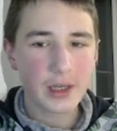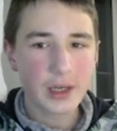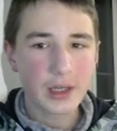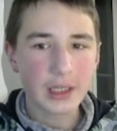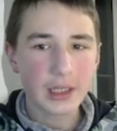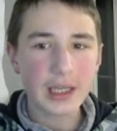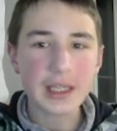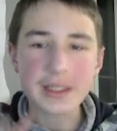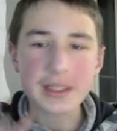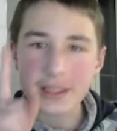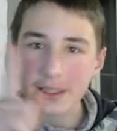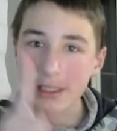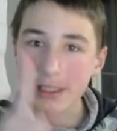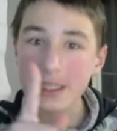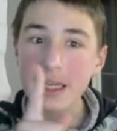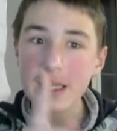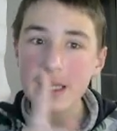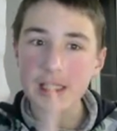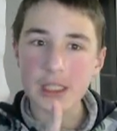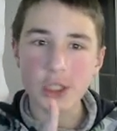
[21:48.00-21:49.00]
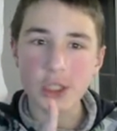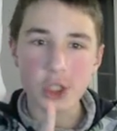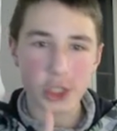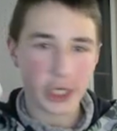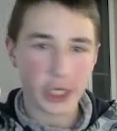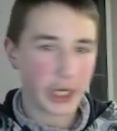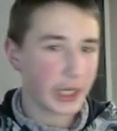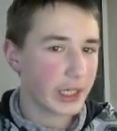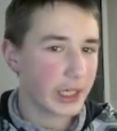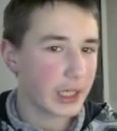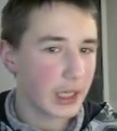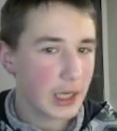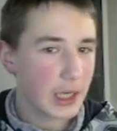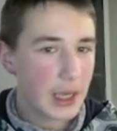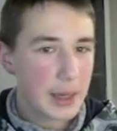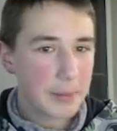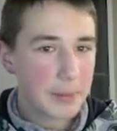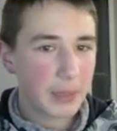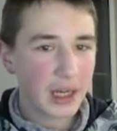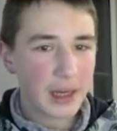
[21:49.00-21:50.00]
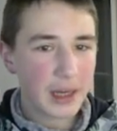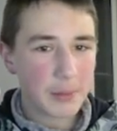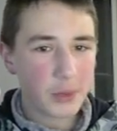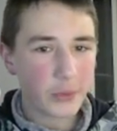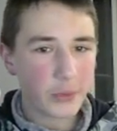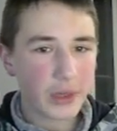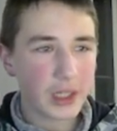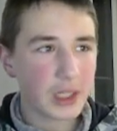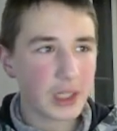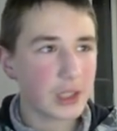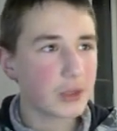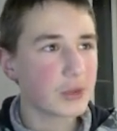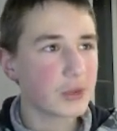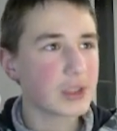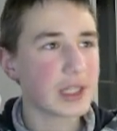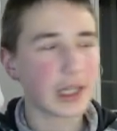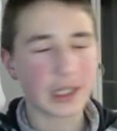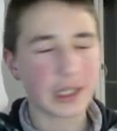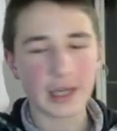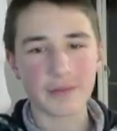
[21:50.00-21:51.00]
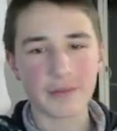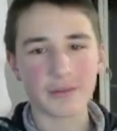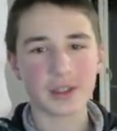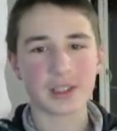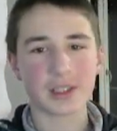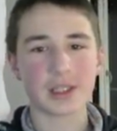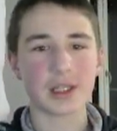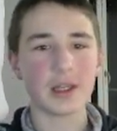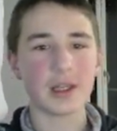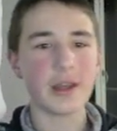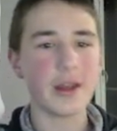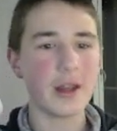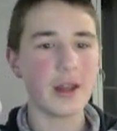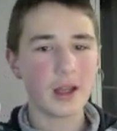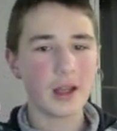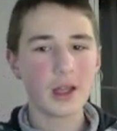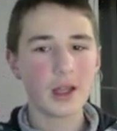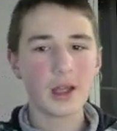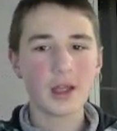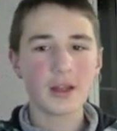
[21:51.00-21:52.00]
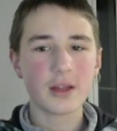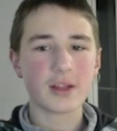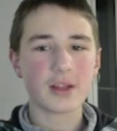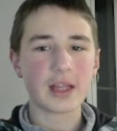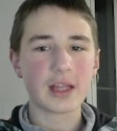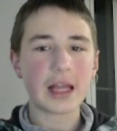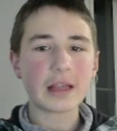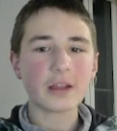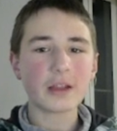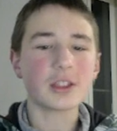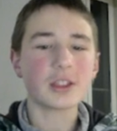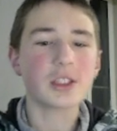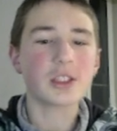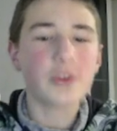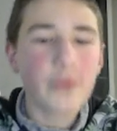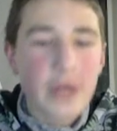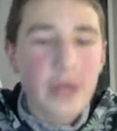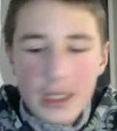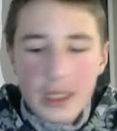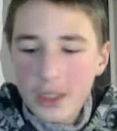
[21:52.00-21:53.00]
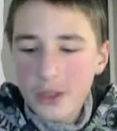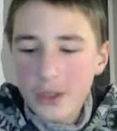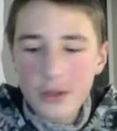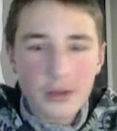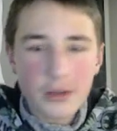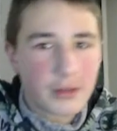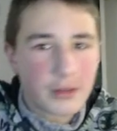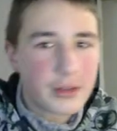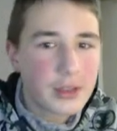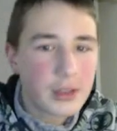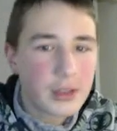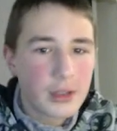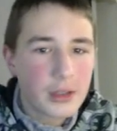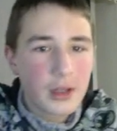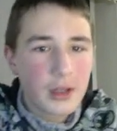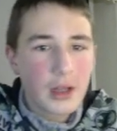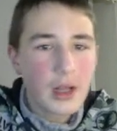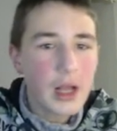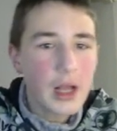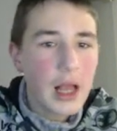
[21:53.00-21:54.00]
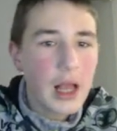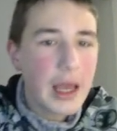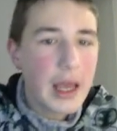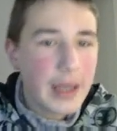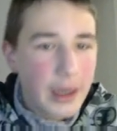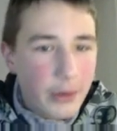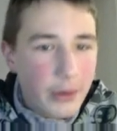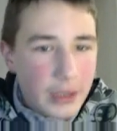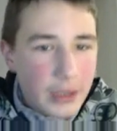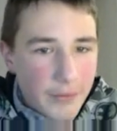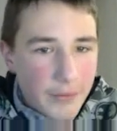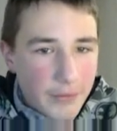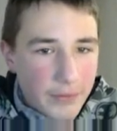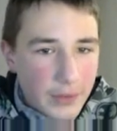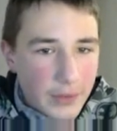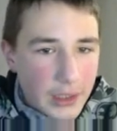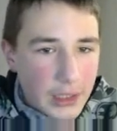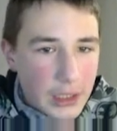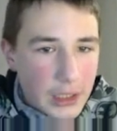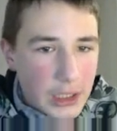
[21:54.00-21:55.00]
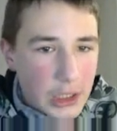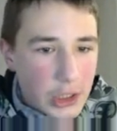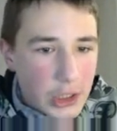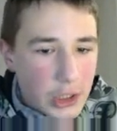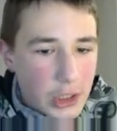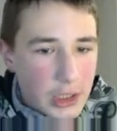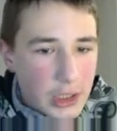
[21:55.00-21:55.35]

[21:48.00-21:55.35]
Yes, here's a check. But I'm threatening to sack everything. That looks really good. And I'll give a...